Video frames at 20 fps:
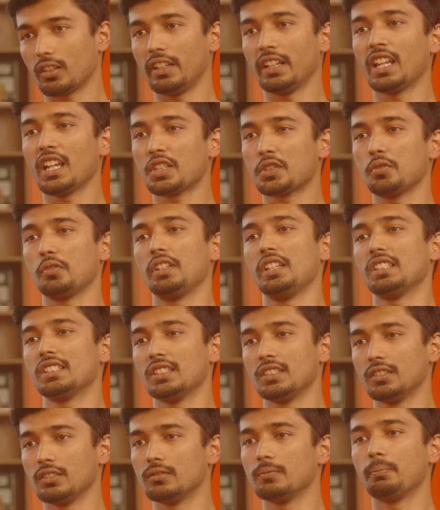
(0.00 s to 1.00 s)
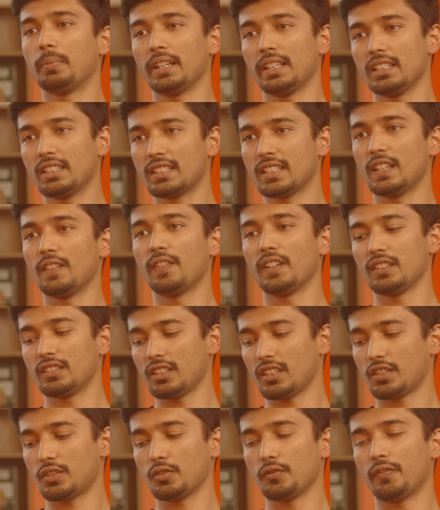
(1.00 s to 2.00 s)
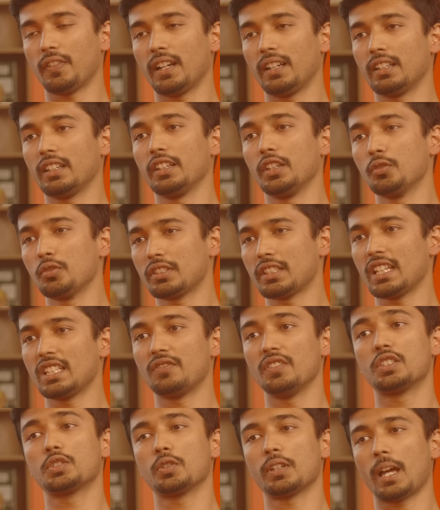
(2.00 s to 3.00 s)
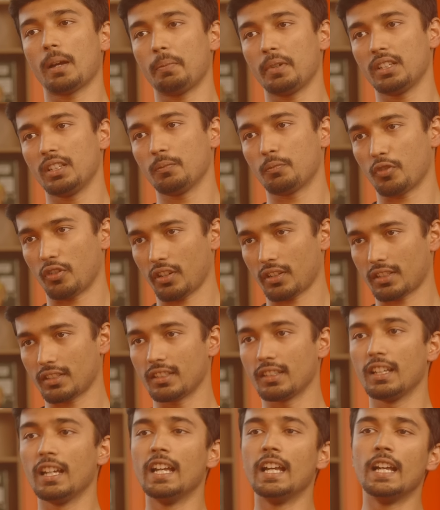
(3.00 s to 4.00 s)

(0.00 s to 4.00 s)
It has to reason by itself and just to find a use case which could happen in production.